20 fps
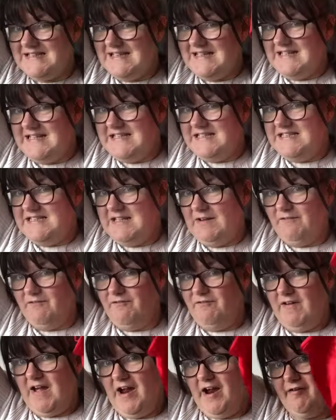but is
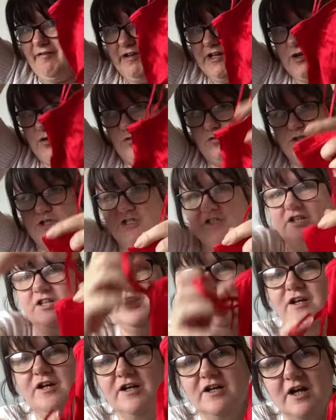very gorgeous.
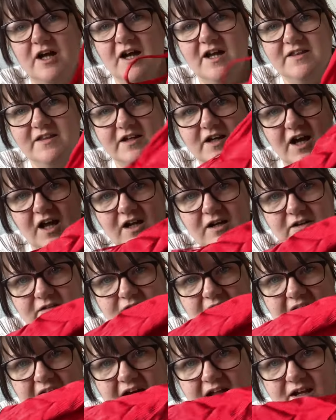Look at the color
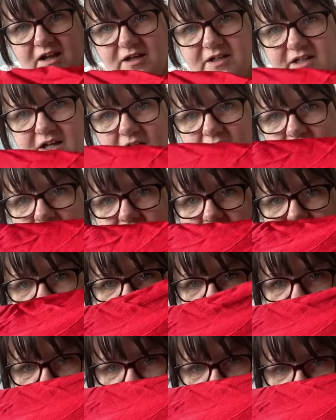of that. Like, I
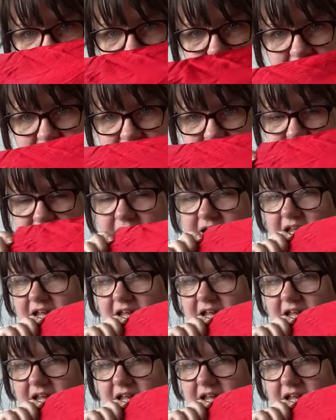just think that